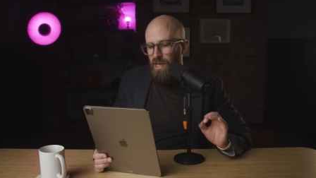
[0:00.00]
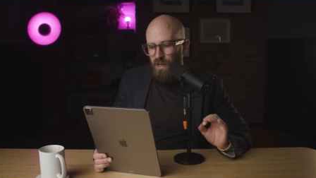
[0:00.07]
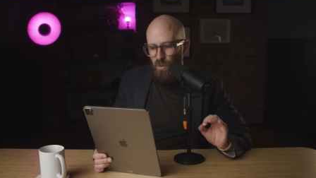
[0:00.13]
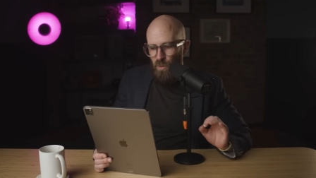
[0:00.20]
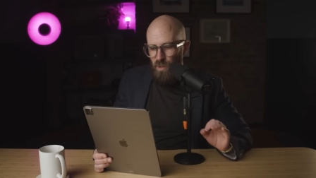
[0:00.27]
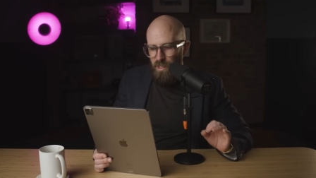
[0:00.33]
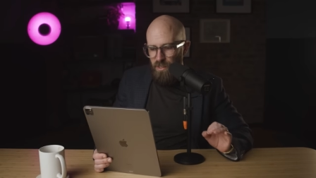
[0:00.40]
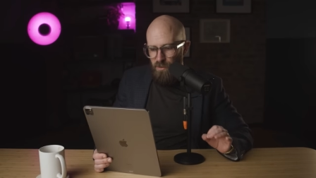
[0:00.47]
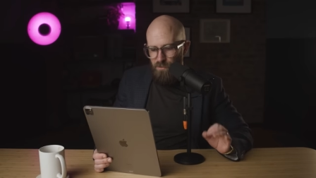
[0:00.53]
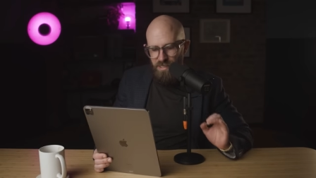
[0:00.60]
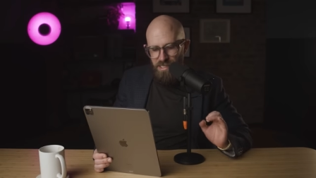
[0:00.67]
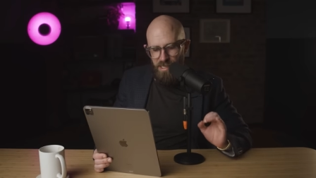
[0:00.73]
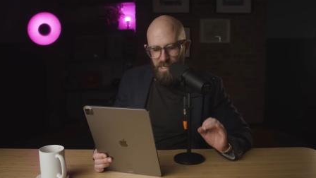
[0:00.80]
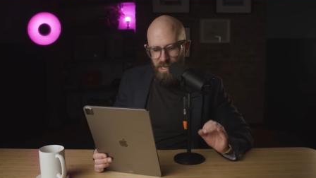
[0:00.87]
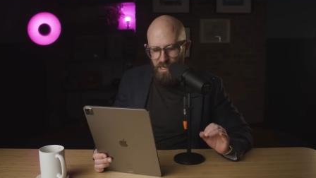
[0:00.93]
An
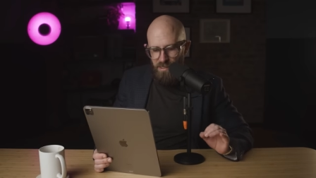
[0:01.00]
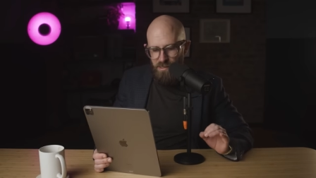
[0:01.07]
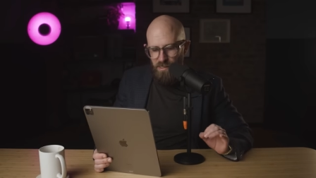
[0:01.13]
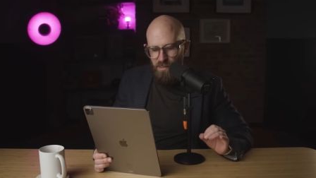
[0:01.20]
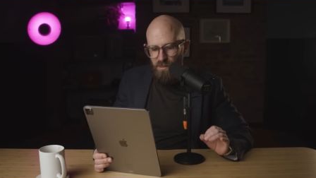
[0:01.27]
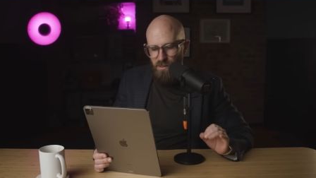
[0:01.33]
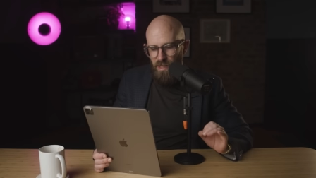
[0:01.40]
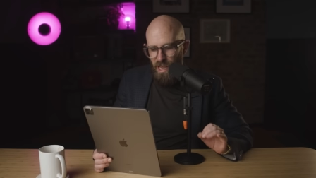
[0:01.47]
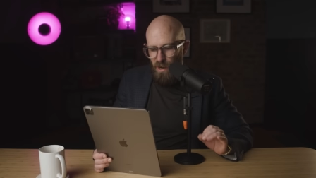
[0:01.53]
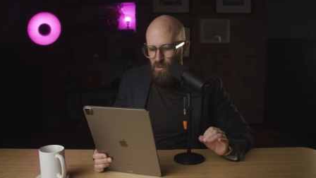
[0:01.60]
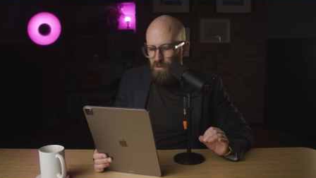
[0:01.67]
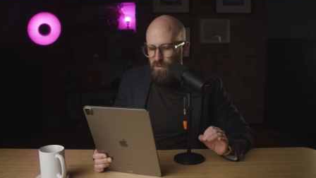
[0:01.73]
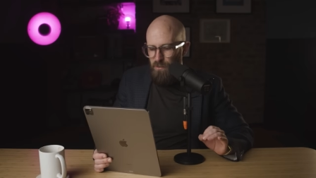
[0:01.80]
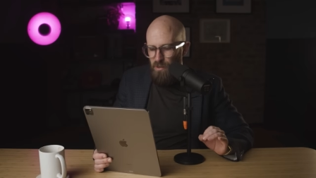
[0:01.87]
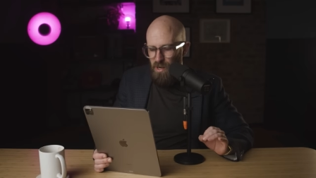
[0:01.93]
all-encompassing cancer cure,
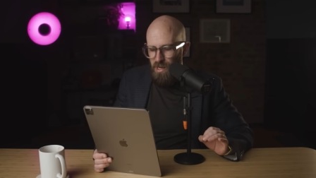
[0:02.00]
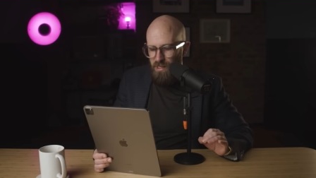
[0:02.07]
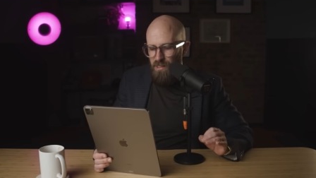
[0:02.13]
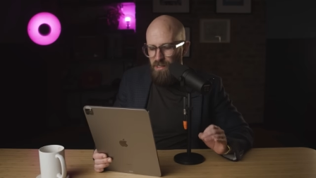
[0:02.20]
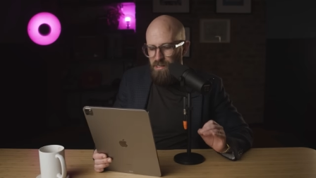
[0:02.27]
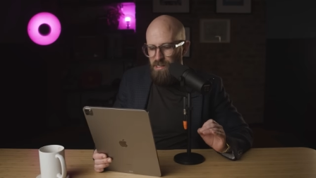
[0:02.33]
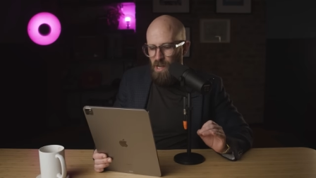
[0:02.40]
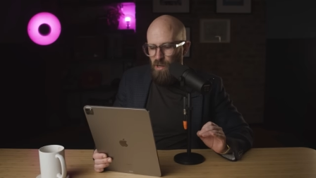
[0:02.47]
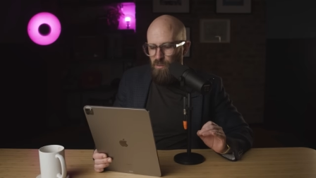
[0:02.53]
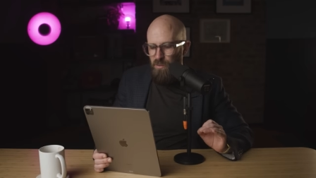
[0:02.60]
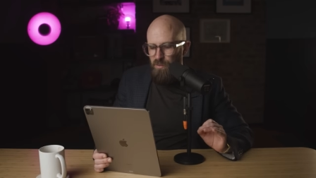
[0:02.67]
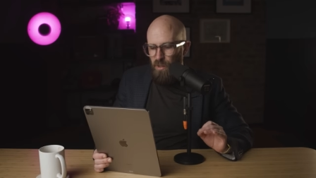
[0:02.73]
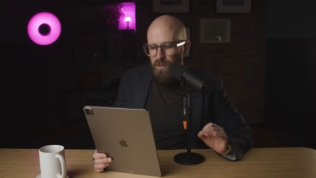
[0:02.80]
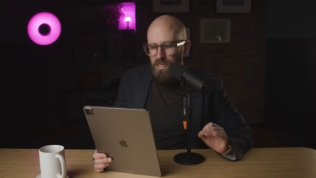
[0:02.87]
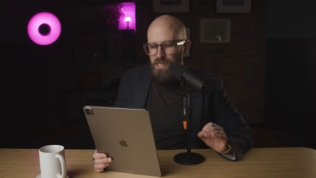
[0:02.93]
however miraculous,
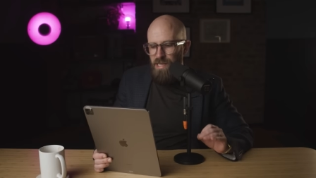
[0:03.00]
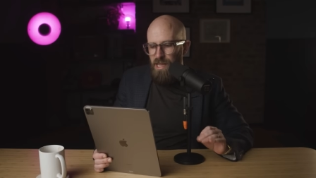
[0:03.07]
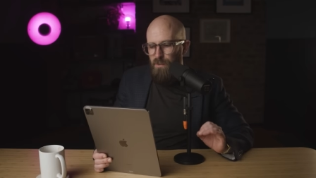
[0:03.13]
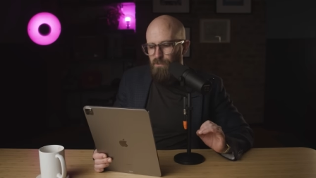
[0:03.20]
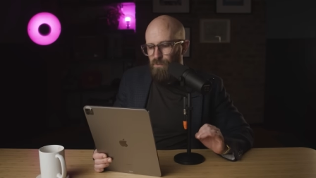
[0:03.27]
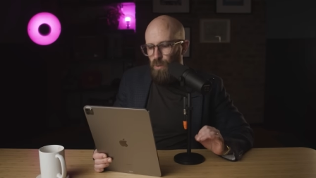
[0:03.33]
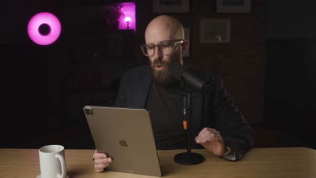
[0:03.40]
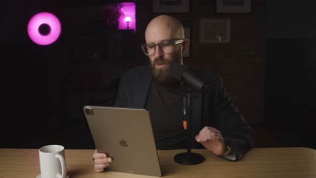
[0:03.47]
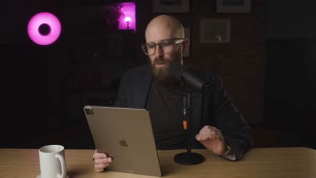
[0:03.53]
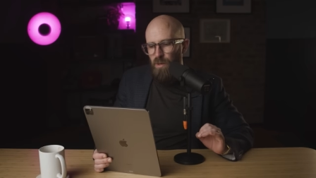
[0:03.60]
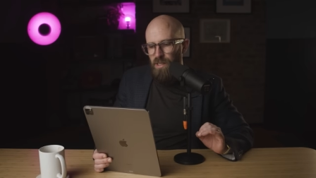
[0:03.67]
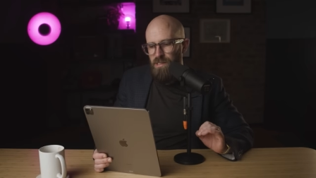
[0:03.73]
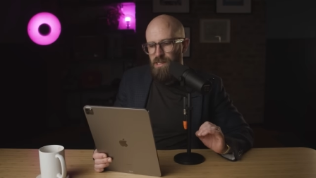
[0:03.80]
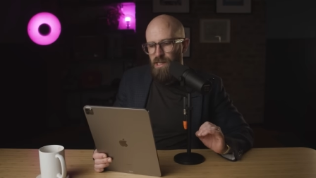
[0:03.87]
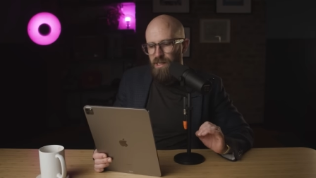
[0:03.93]
would probably take more than
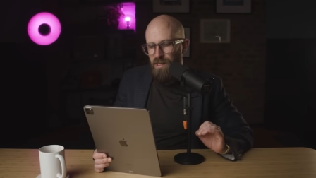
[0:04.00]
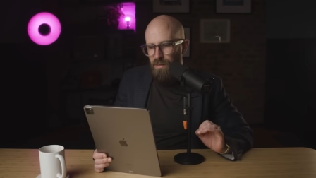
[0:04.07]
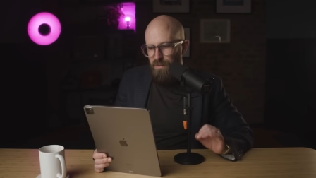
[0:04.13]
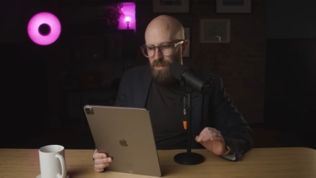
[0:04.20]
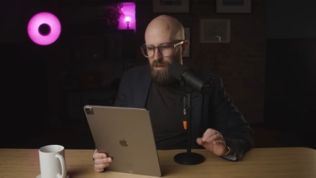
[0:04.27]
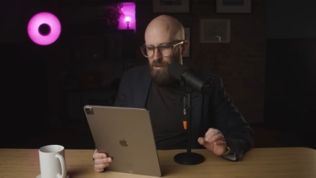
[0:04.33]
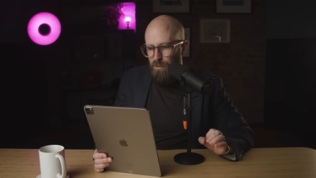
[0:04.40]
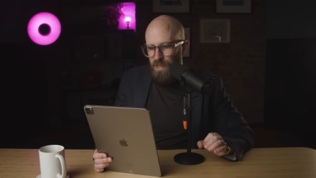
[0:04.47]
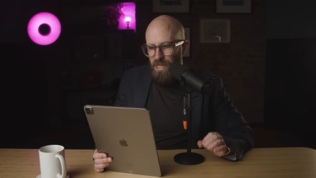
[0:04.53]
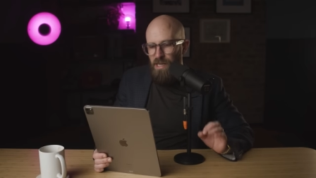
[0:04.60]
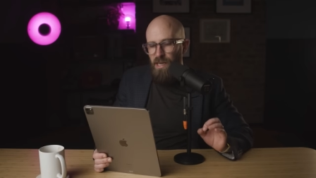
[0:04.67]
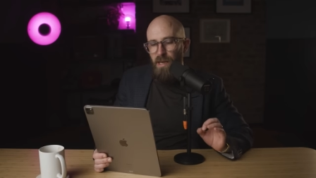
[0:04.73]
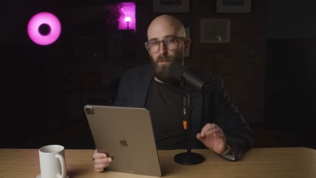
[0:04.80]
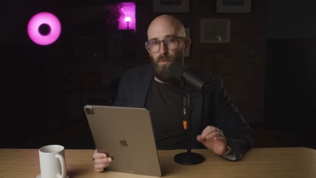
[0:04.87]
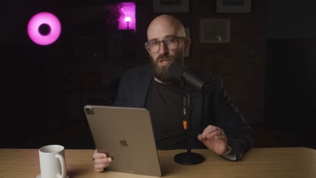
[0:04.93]
one cycle of therapy
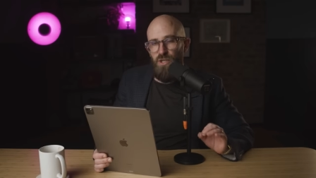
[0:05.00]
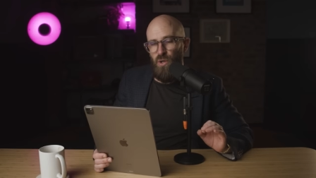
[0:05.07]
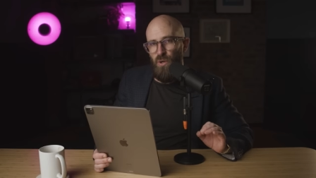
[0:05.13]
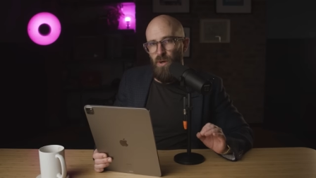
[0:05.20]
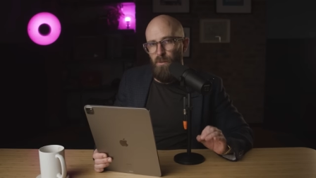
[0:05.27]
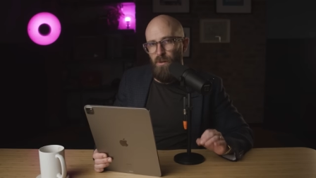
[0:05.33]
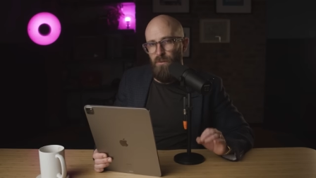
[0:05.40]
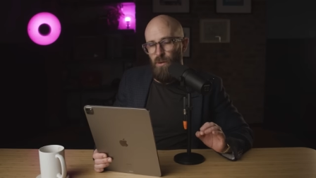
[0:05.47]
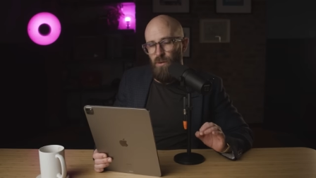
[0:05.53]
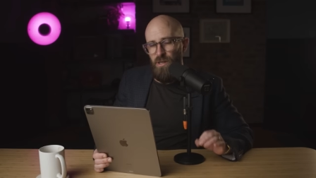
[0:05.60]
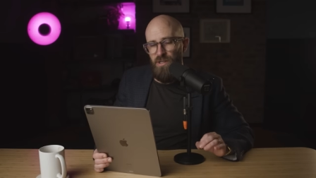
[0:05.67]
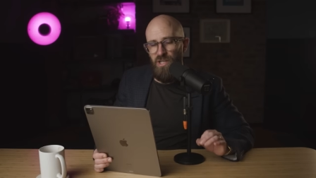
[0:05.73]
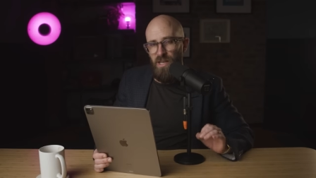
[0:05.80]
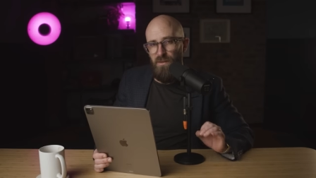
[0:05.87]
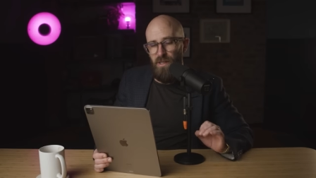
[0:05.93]
before
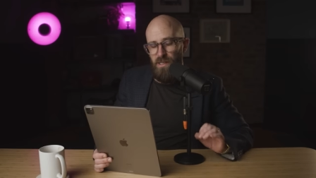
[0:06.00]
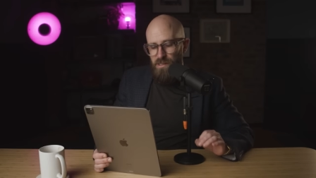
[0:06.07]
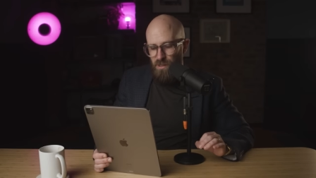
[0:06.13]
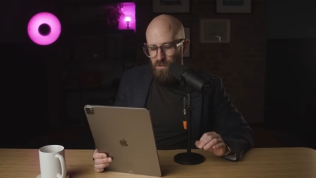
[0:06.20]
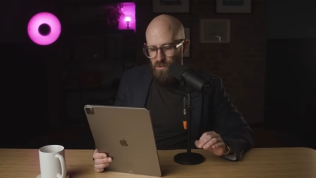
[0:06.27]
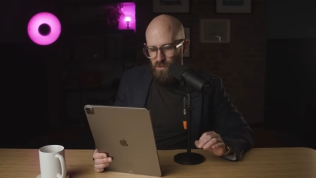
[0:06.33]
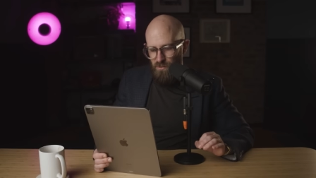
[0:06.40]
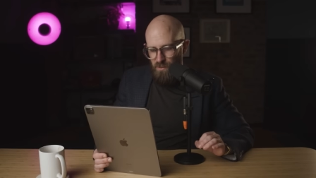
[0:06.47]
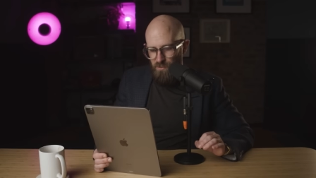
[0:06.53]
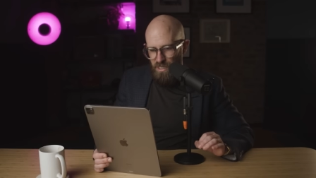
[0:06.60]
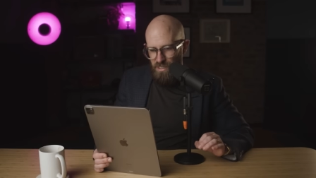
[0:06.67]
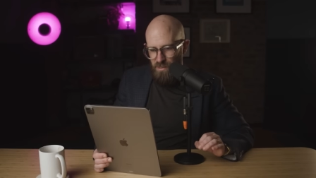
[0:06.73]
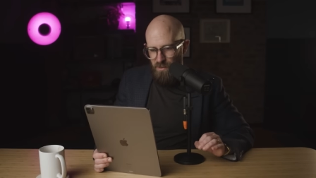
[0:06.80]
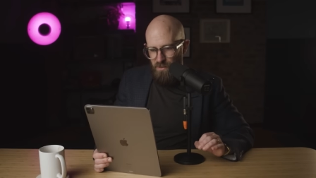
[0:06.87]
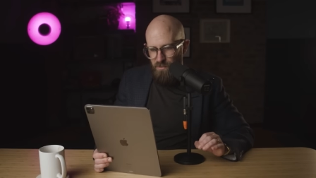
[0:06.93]
achieving total
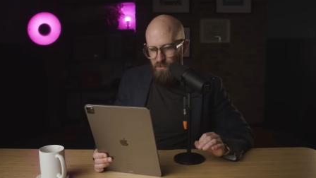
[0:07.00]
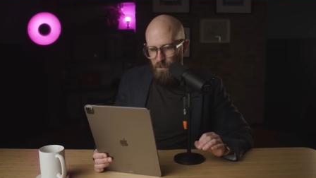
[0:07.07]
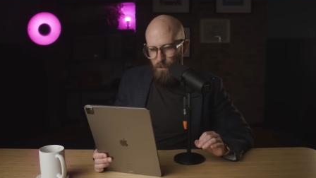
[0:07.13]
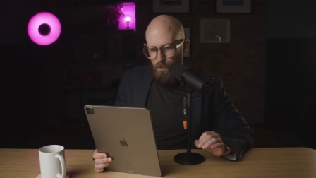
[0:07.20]
remission.